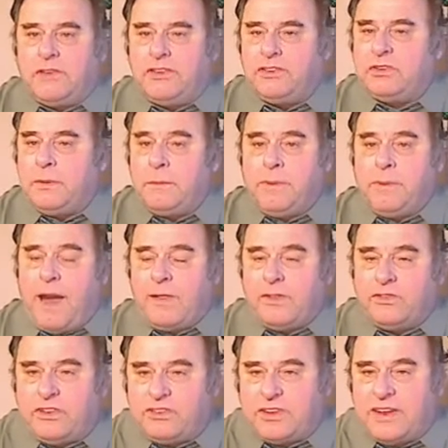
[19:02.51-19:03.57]
of his
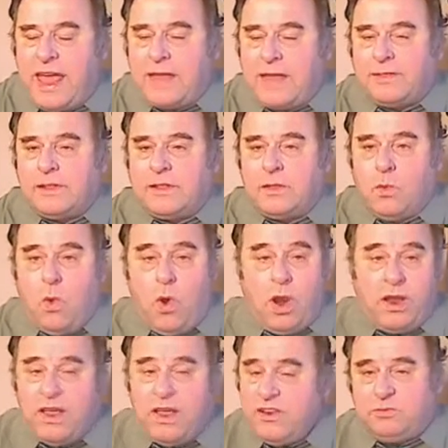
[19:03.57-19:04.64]
policies and handling the
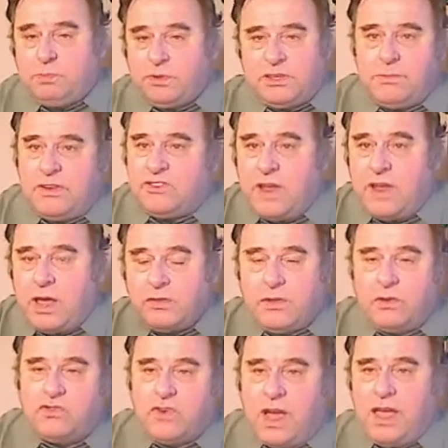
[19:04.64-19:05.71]
war. Just put them in jail,
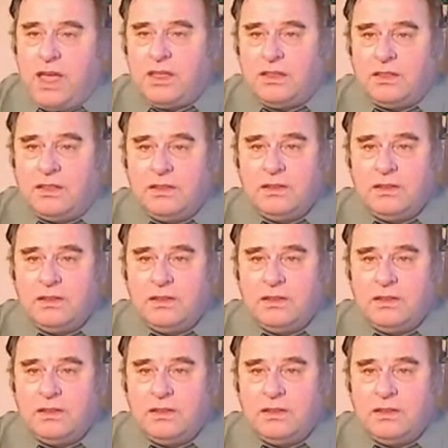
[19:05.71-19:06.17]
no trial.